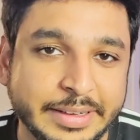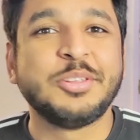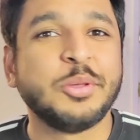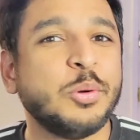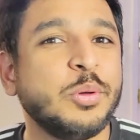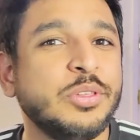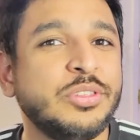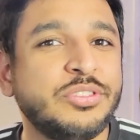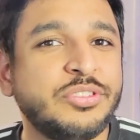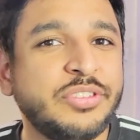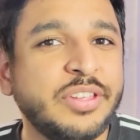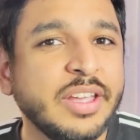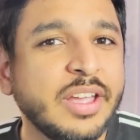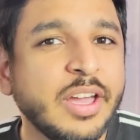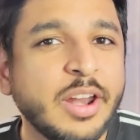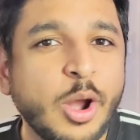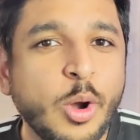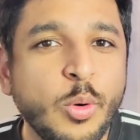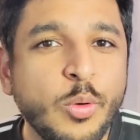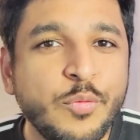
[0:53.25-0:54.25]
So stick
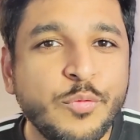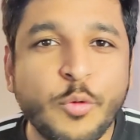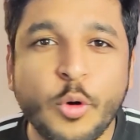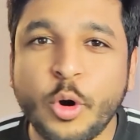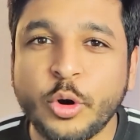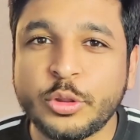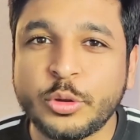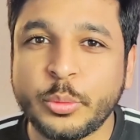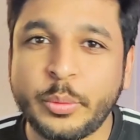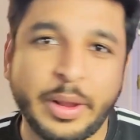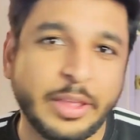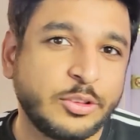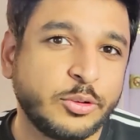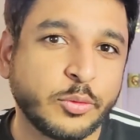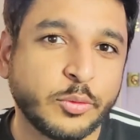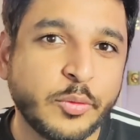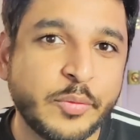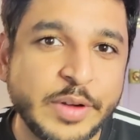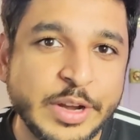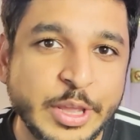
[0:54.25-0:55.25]
around for the rest
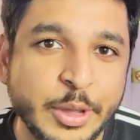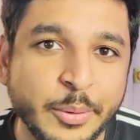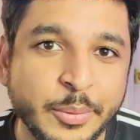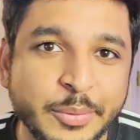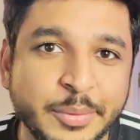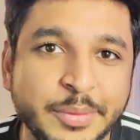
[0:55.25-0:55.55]
of the video.